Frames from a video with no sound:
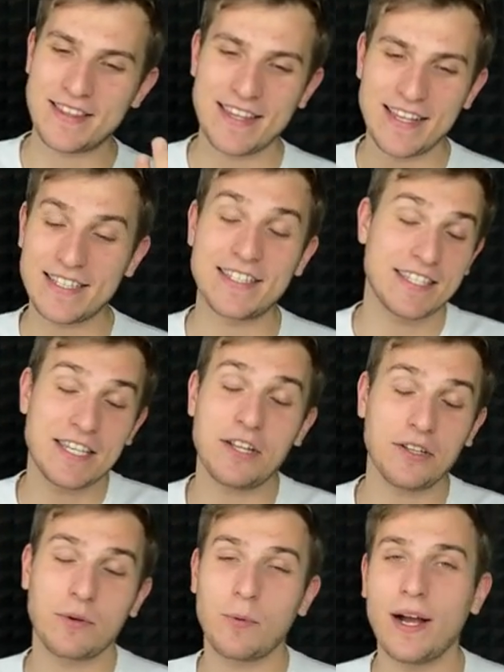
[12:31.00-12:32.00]
it's
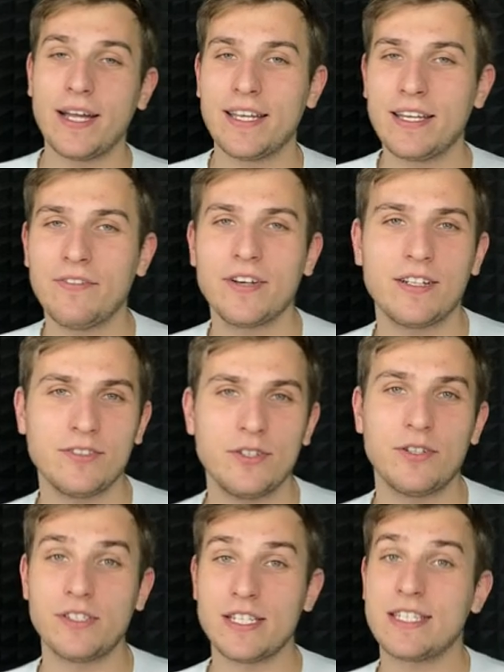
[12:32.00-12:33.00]
still quite a difficult to
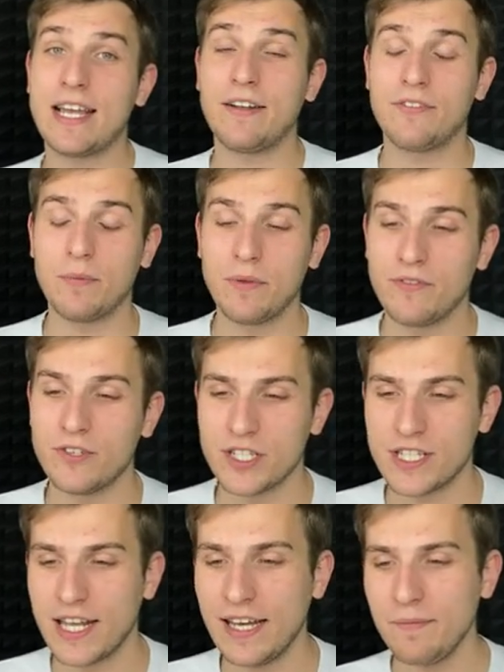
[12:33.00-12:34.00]
understand from the
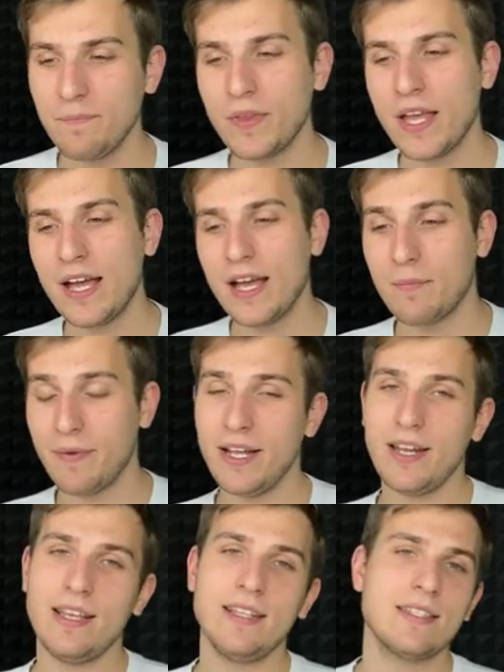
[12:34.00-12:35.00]
first time,
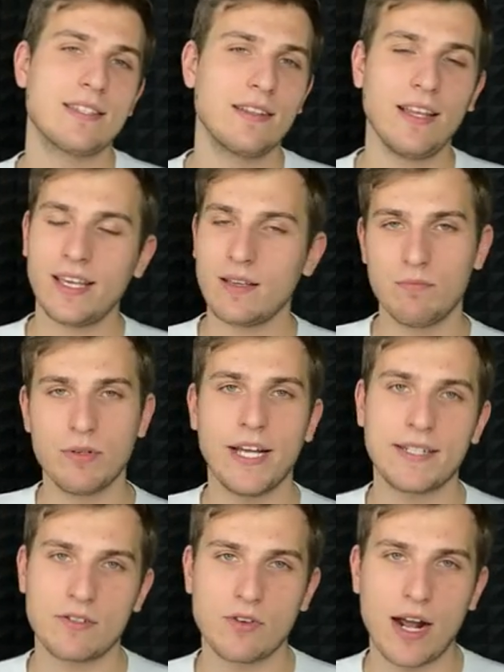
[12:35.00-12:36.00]
but it's like
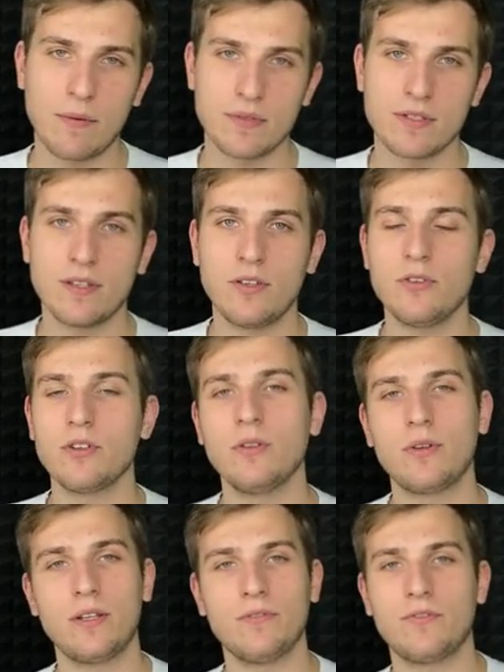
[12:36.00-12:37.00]
breadcrumbs. You're
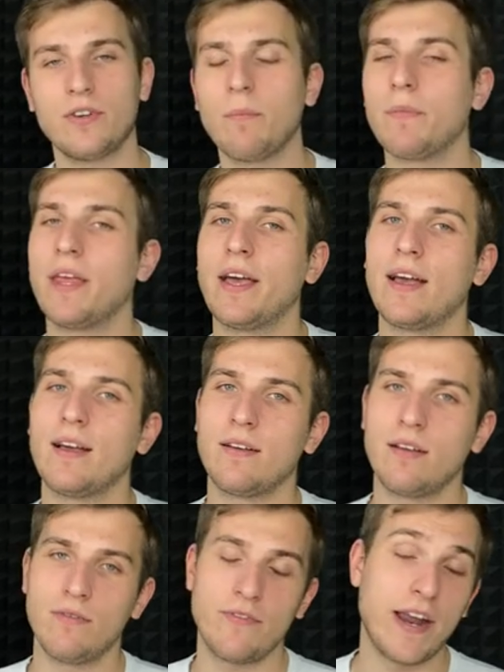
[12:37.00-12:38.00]
looking from the
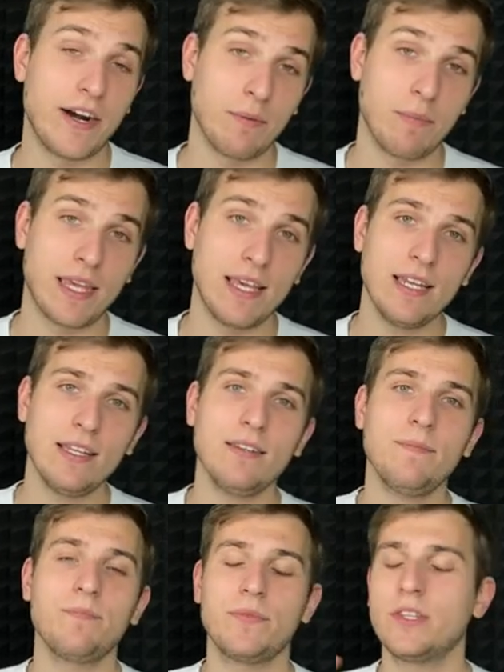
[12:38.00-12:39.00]
very beginning
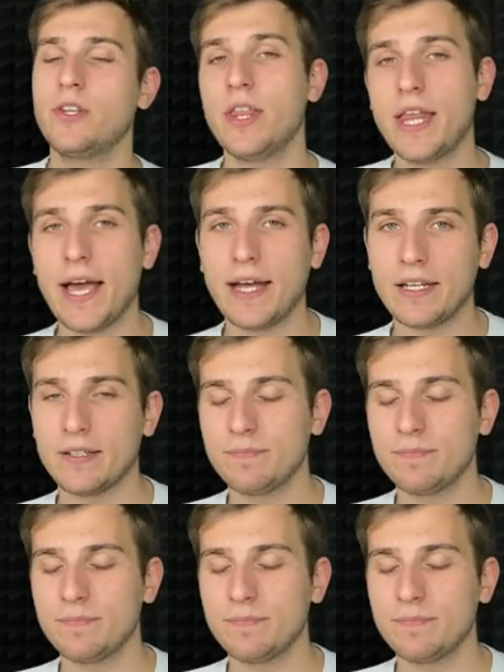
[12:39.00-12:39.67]
to the end.